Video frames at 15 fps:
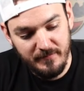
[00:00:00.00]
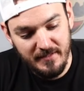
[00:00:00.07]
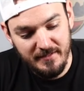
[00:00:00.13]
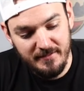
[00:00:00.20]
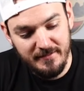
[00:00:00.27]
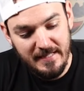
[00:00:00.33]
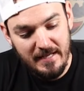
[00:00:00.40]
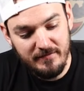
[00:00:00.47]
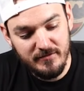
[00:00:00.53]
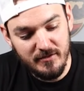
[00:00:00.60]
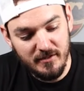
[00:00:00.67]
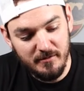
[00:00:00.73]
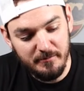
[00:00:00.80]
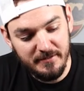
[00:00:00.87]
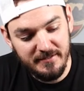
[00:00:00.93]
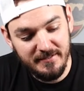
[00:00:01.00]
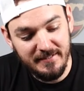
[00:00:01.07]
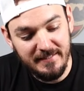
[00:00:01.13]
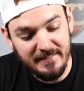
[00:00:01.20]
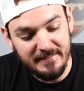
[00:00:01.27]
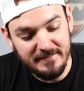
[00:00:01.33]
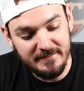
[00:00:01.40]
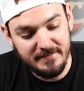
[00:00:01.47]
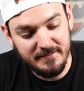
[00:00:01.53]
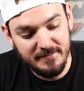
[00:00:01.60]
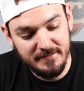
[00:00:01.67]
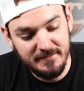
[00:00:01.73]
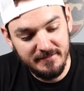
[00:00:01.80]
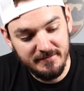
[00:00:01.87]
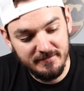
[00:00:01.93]
Staff Sergeant Macias.
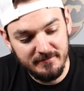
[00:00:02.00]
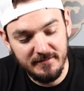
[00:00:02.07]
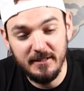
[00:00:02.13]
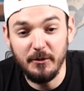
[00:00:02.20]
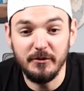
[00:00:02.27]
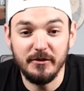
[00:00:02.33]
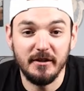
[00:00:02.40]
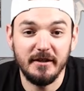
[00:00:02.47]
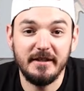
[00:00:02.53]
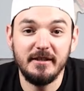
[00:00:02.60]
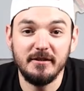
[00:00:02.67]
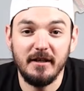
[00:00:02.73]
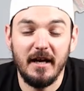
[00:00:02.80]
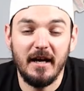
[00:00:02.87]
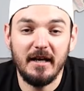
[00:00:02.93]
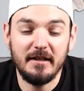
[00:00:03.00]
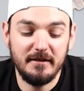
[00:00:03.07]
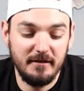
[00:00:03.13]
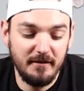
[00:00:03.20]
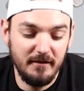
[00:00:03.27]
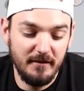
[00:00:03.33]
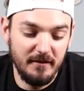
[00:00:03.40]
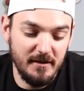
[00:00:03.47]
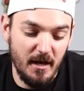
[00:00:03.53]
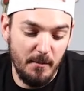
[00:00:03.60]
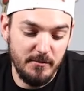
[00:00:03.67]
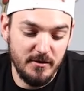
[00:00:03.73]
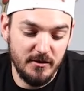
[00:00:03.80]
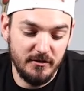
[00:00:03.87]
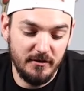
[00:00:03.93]
He was our kill hat. I'm
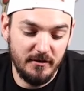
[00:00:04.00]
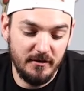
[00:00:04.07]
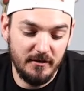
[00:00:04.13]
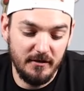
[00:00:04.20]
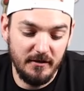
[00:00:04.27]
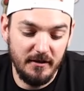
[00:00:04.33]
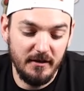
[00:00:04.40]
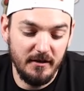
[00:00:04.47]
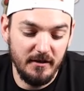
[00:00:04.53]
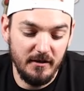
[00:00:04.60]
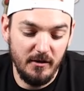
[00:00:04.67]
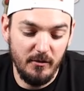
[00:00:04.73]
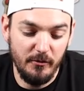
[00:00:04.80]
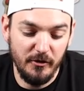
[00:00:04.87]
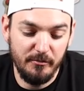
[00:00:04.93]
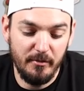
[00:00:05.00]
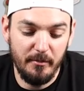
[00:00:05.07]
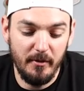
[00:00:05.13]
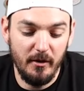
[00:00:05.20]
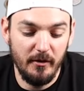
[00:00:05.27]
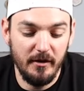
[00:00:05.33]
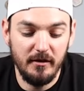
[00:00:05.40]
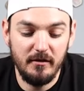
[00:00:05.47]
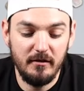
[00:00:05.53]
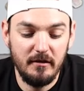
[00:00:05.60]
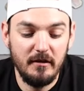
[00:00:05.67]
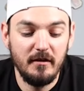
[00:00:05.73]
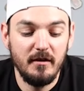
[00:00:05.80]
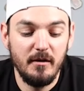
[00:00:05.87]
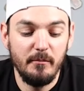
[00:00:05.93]
sure he was promoted,
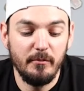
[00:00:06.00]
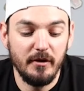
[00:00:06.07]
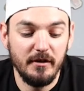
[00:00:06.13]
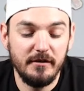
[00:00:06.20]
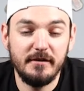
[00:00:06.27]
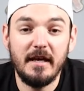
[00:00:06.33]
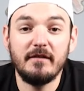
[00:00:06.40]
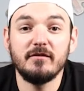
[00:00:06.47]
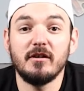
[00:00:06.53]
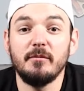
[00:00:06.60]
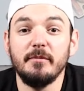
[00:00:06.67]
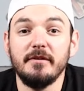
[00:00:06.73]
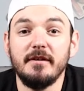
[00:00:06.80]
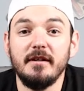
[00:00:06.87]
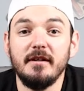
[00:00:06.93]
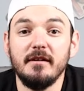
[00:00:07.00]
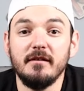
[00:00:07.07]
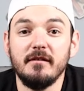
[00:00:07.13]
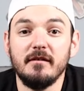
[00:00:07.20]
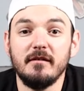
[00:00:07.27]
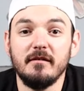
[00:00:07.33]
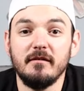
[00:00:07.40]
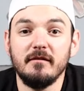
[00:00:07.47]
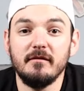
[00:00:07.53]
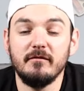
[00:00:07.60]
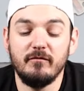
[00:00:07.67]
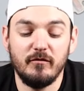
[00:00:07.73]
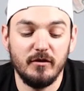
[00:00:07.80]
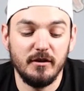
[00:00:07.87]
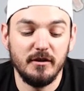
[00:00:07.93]
but Staff Sergeant Macias
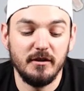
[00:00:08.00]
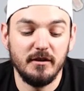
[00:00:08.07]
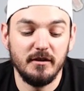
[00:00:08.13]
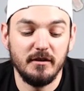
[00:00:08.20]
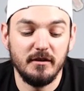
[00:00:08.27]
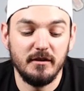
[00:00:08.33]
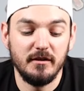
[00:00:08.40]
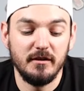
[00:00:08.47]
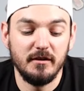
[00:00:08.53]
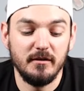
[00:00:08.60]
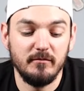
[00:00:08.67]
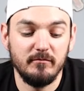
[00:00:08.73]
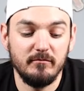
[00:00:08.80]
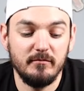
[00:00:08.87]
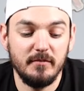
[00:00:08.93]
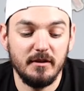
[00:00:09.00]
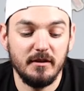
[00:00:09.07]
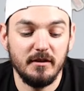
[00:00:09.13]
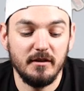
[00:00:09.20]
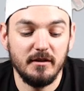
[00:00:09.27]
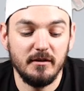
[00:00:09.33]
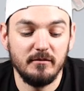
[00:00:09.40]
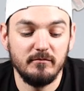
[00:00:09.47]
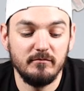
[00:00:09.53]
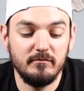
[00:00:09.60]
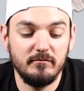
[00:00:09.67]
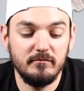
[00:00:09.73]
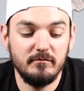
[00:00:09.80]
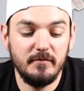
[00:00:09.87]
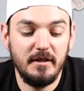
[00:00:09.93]
from um,
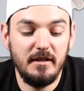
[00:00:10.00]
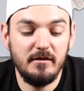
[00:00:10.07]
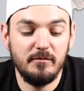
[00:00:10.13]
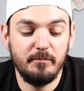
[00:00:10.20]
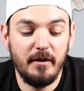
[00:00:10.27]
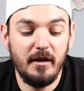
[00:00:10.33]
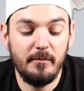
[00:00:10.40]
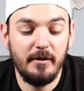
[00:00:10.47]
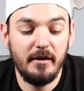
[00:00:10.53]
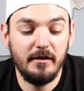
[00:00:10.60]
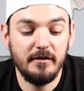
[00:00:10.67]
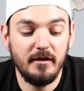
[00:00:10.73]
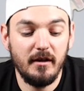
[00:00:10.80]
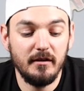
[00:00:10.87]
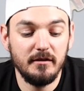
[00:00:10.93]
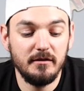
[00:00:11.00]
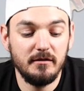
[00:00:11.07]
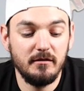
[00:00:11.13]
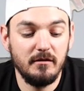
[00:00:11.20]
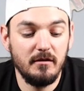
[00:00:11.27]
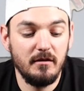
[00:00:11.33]
East Parris Island.